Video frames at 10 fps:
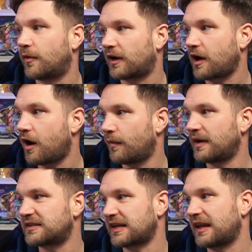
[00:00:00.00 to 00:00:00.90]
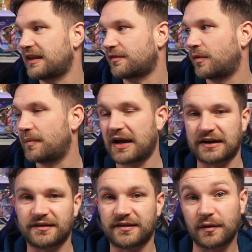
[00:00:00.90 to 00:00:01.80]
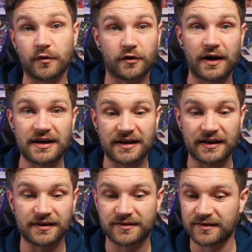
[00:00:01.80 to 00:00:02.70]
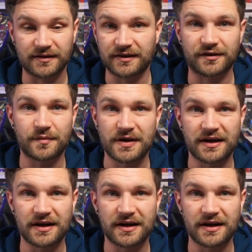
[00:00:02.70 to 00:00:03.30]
I can't wait to get this one back and see what grade it gets. It's going to be